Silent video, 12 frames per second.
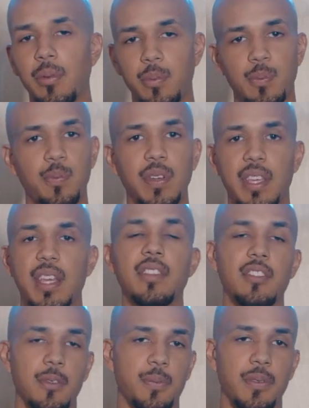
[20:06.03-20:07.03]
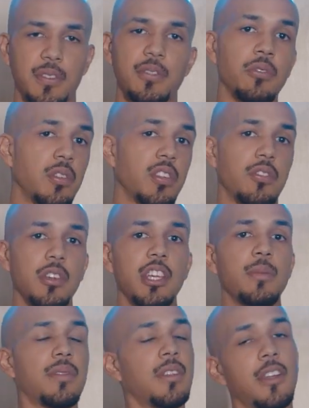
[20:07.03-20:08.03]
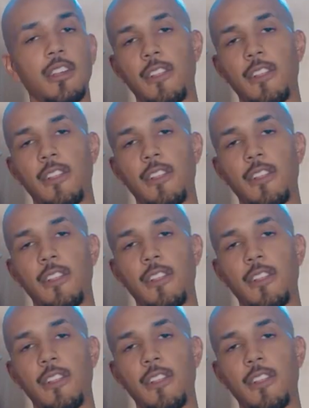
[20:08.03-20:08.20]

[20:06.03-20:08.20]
begin to pursue their dreams,